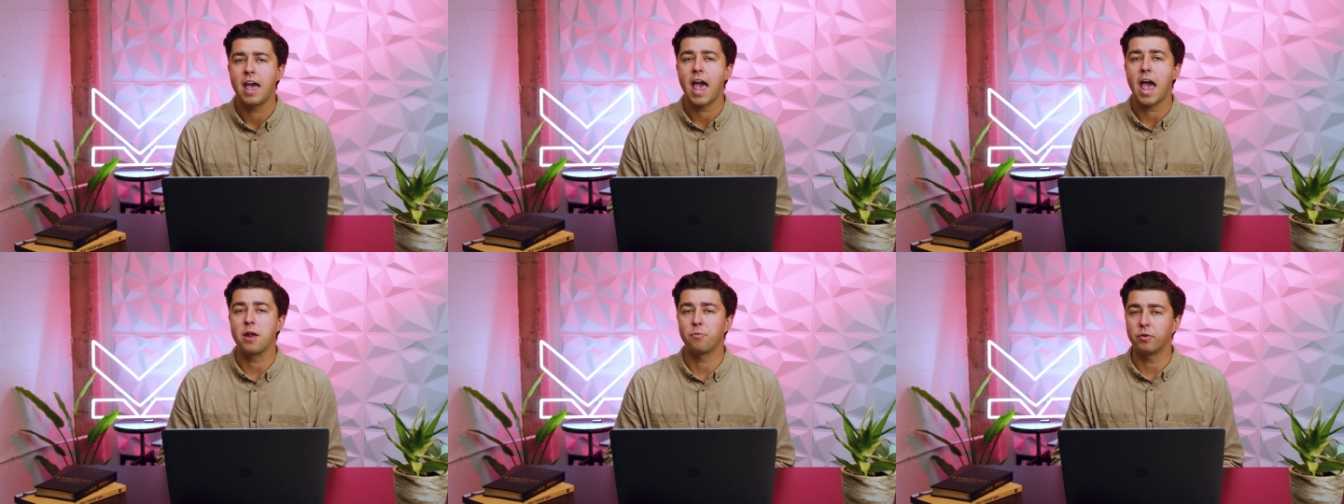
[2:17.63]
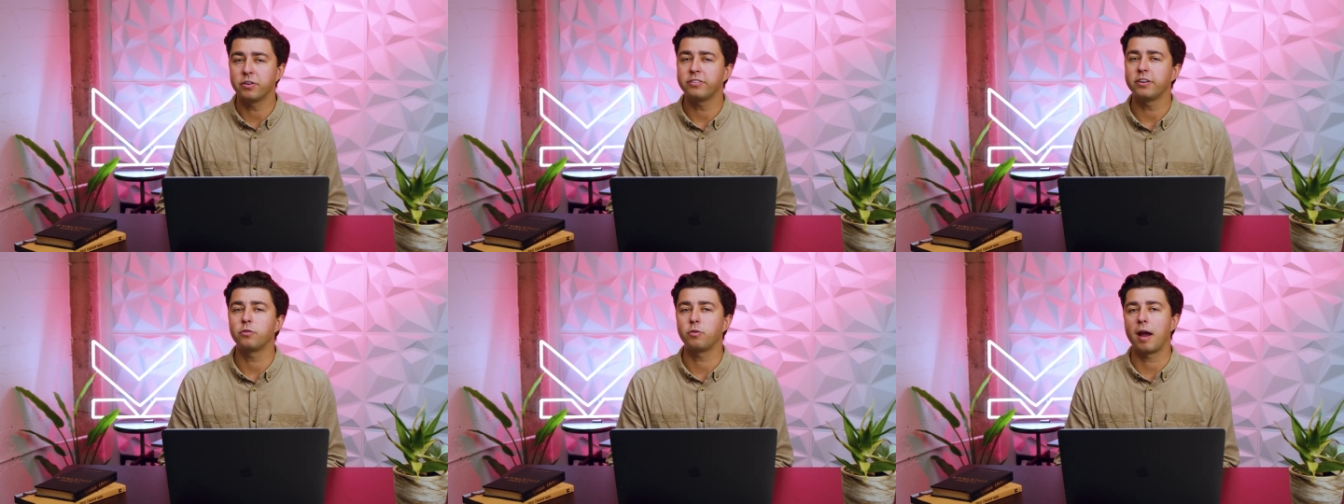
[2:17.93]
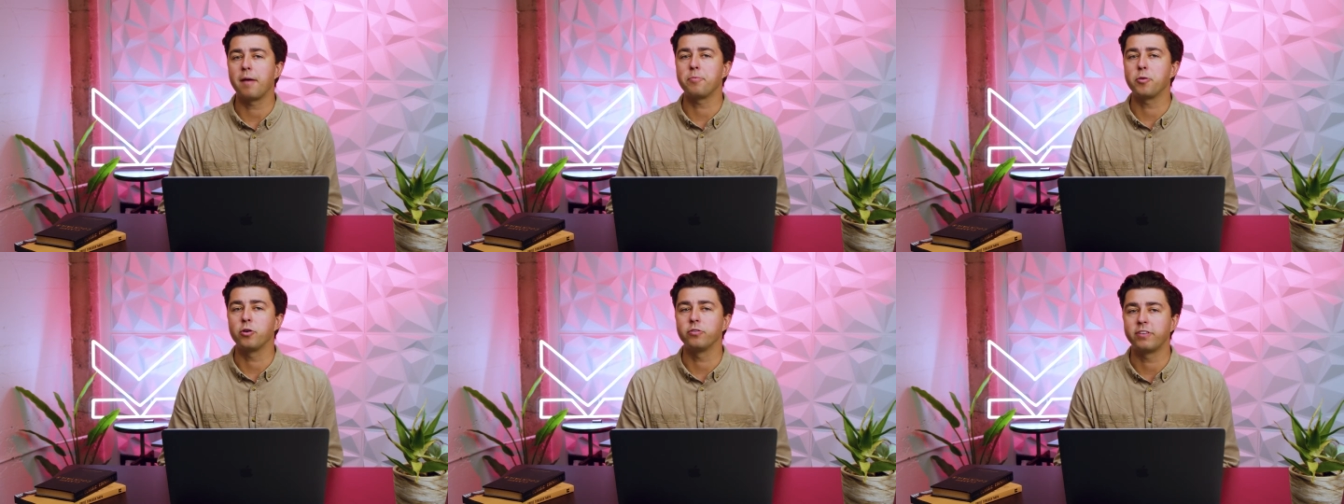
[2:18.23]
And once I
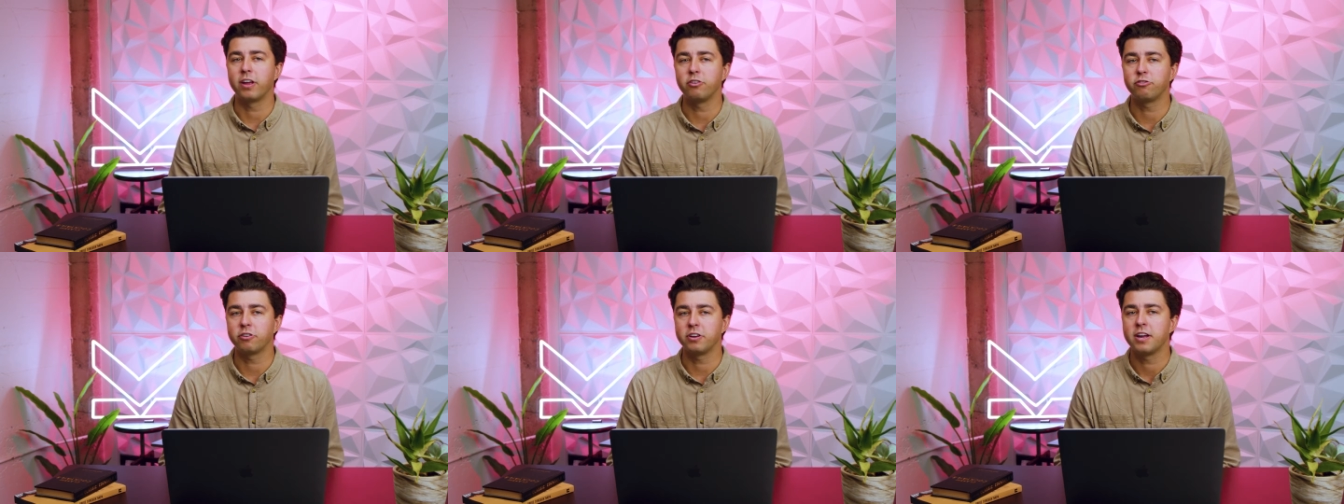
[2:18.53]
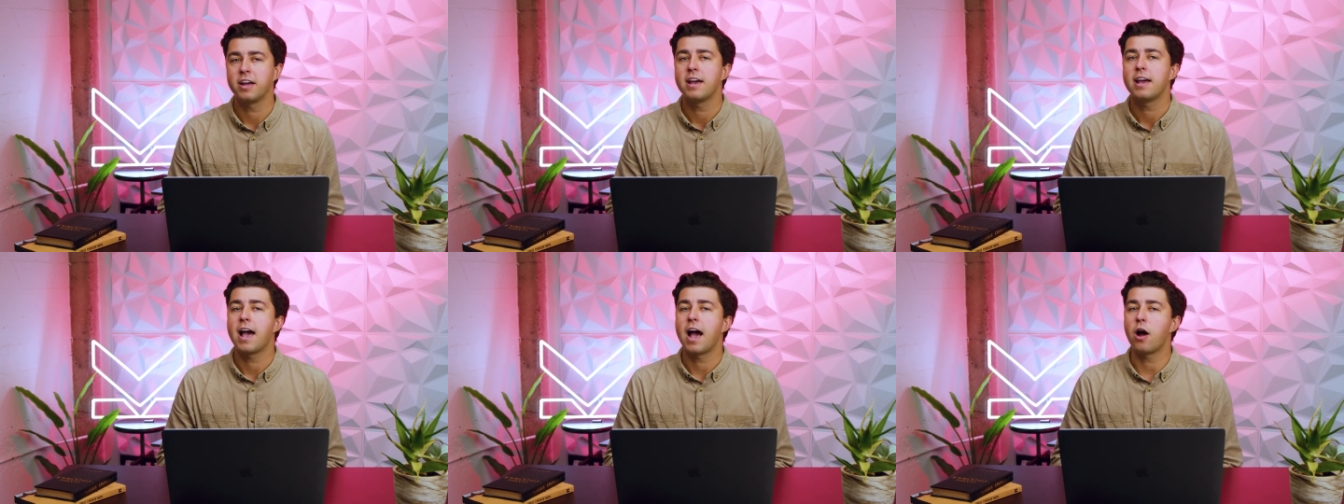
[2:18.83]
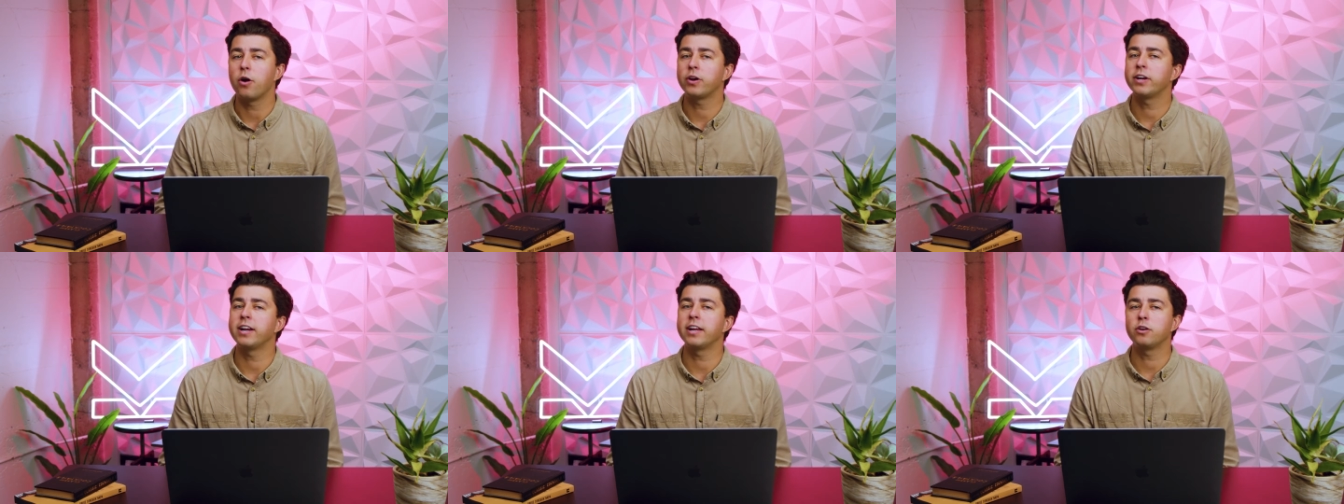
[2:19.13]
grab their attention,
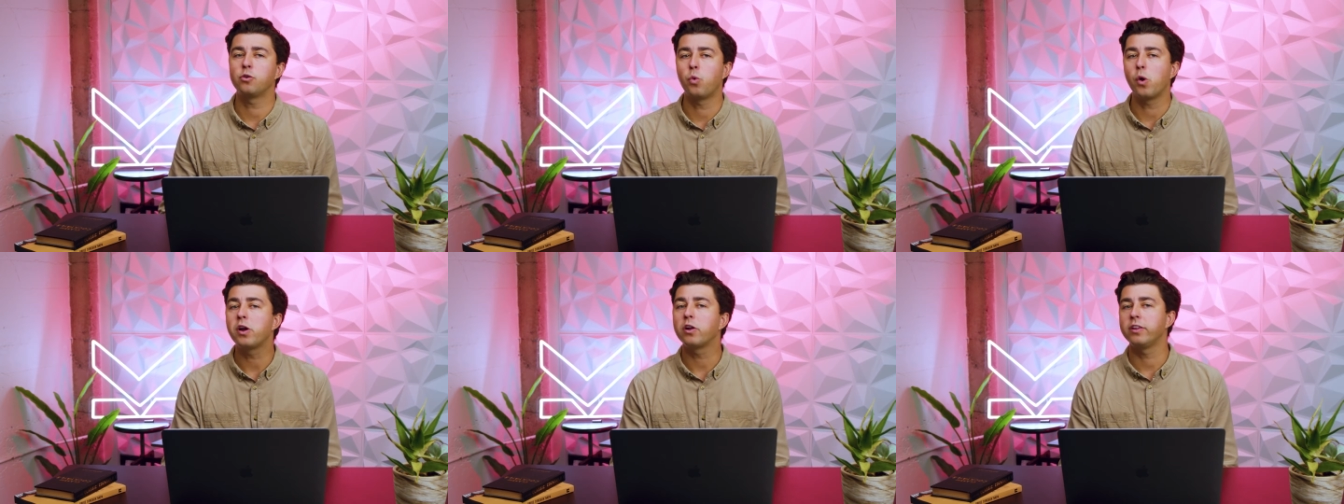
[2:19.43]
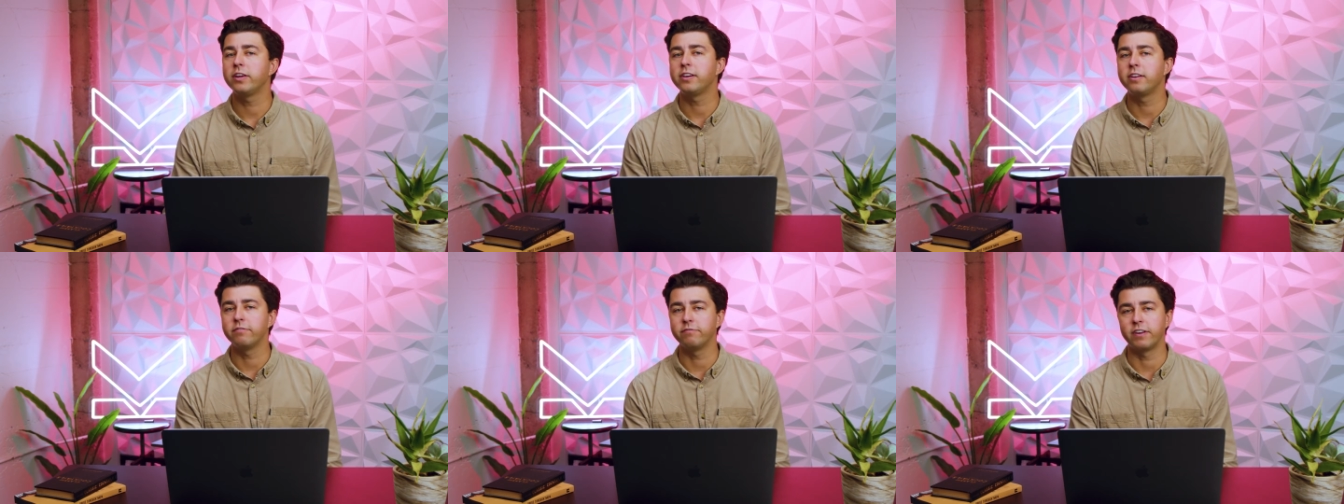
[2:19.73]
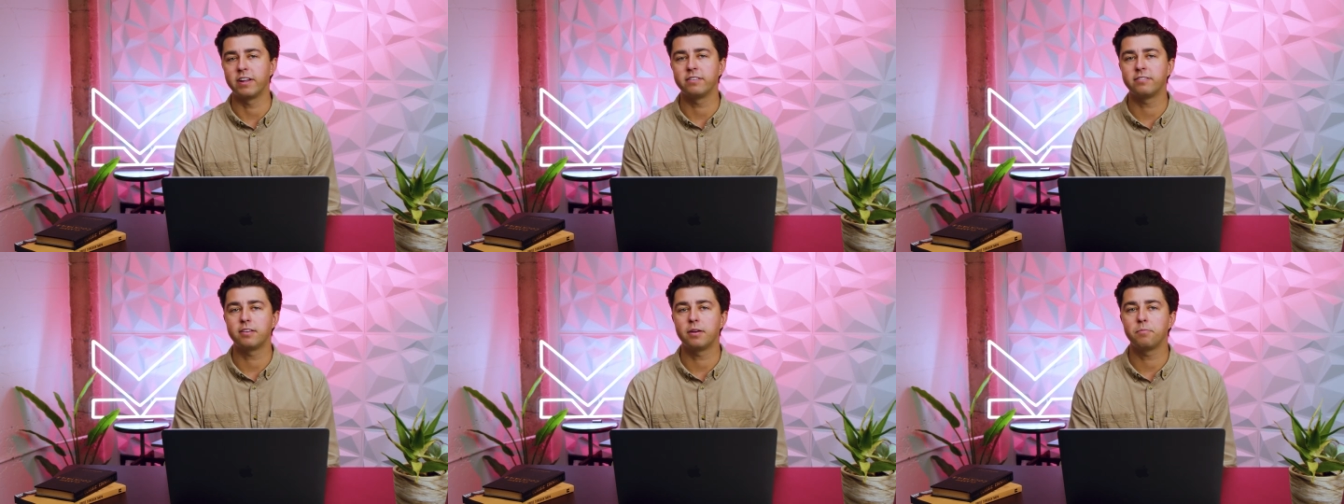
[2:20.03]
how can I quickly
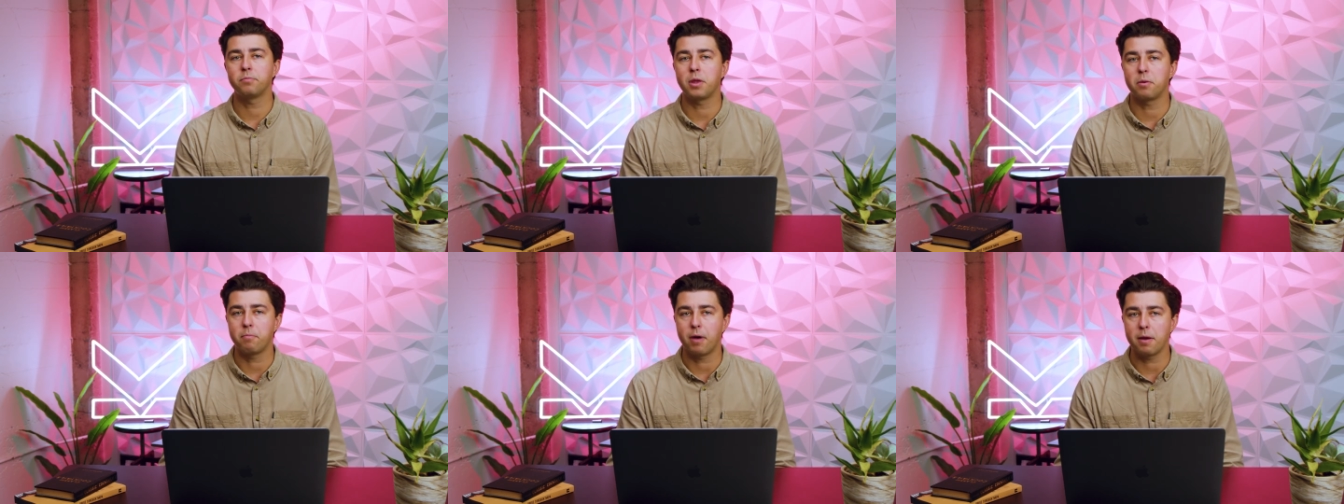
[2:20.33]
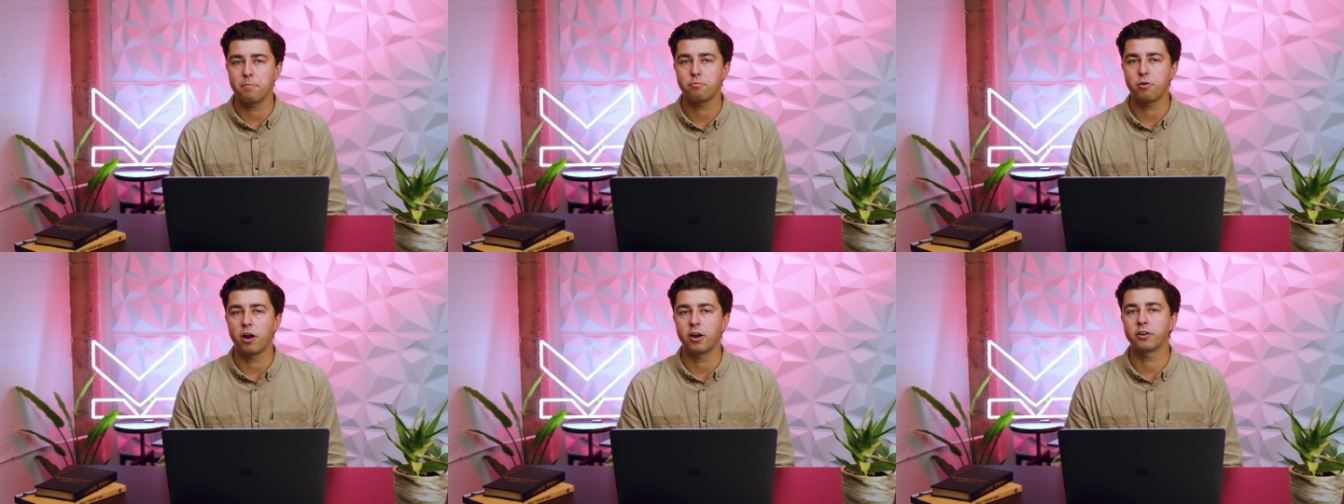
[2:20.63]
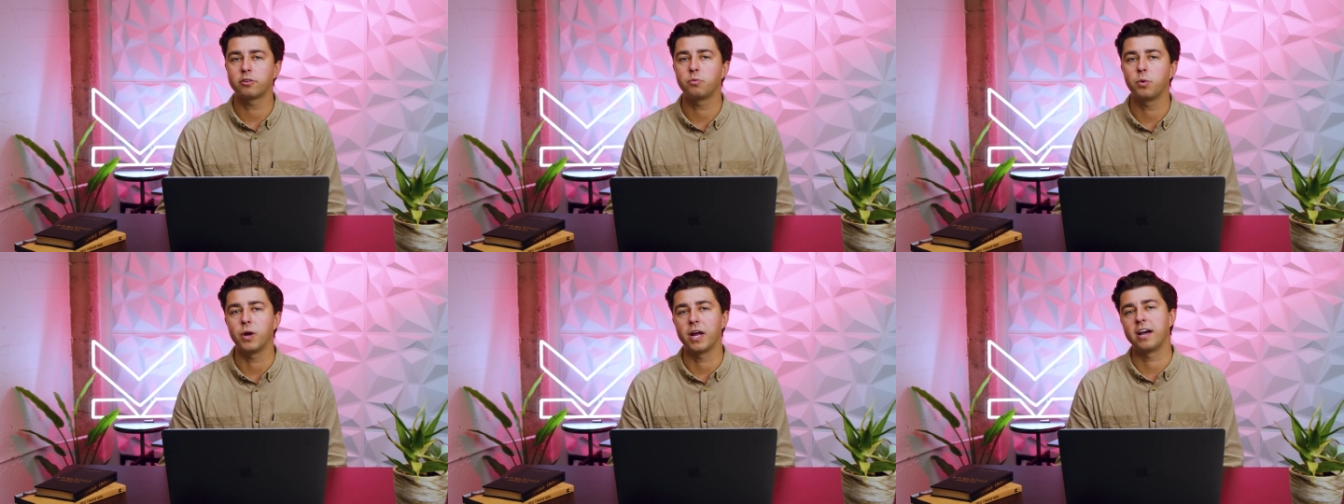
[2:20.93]
convince them that my
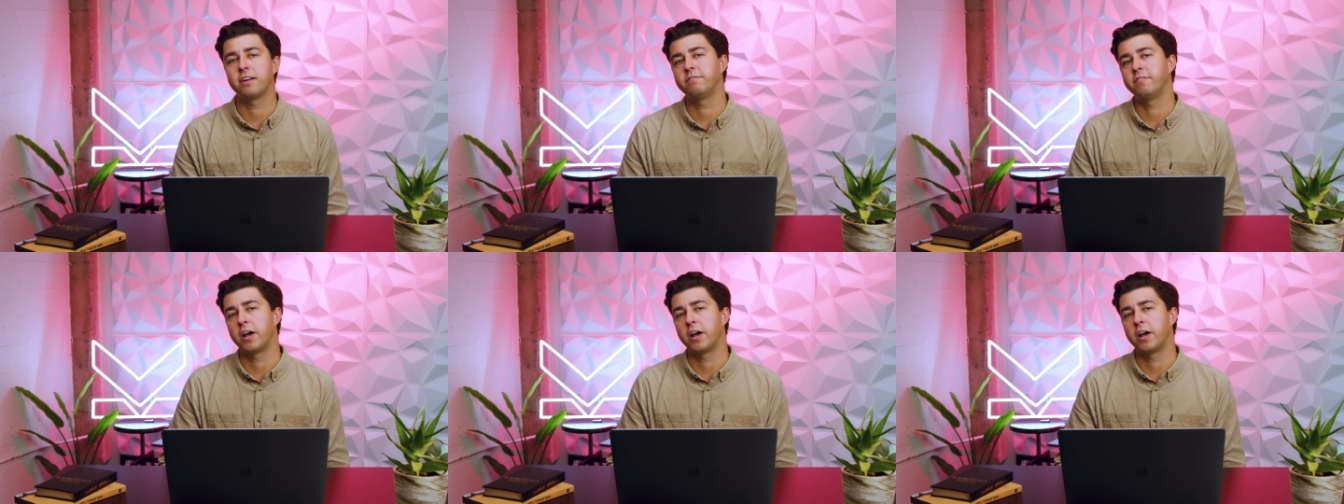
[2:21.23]
product will add